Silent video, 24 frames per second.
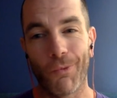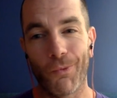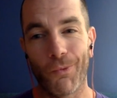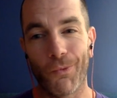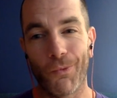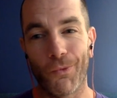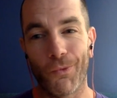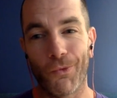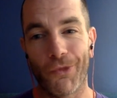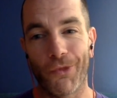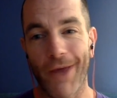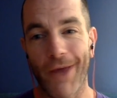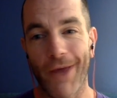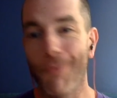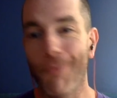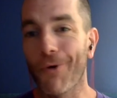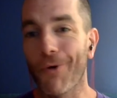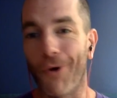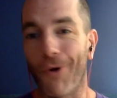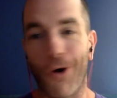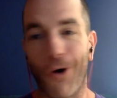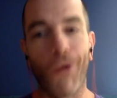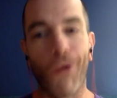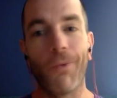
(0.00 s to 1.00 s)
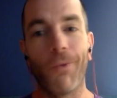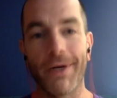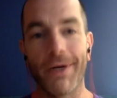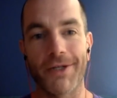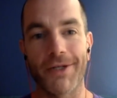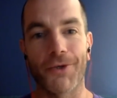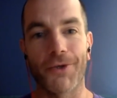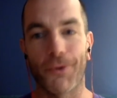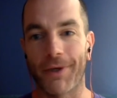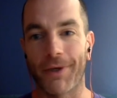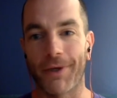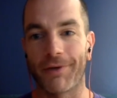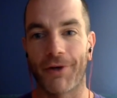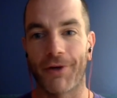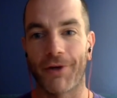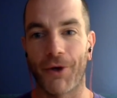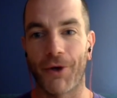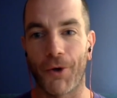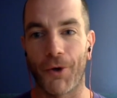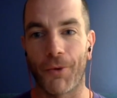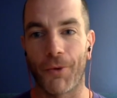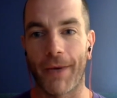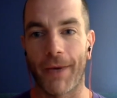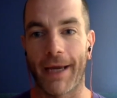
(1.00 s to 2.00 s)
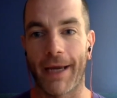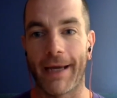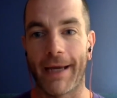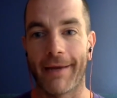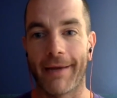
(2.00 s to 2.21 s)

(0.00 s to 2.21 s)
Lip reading: they were always going to go away.